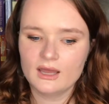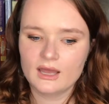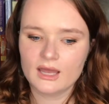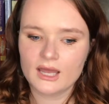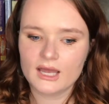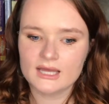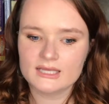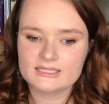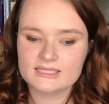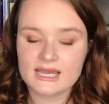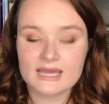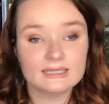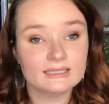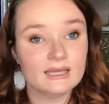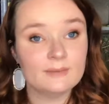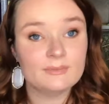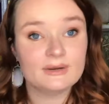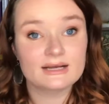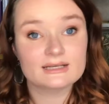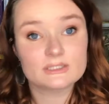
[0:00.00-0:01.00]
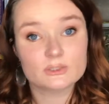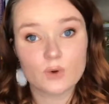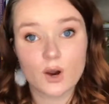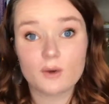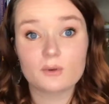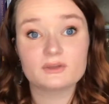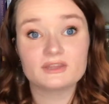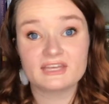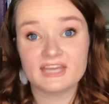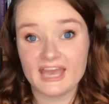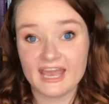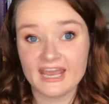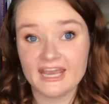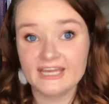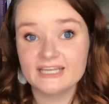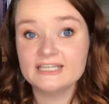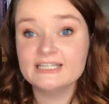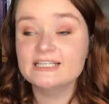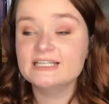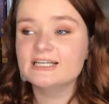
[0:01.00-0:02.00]
has a limp and has to walk with a
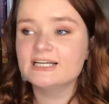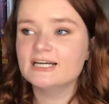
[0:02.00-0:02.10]
cane.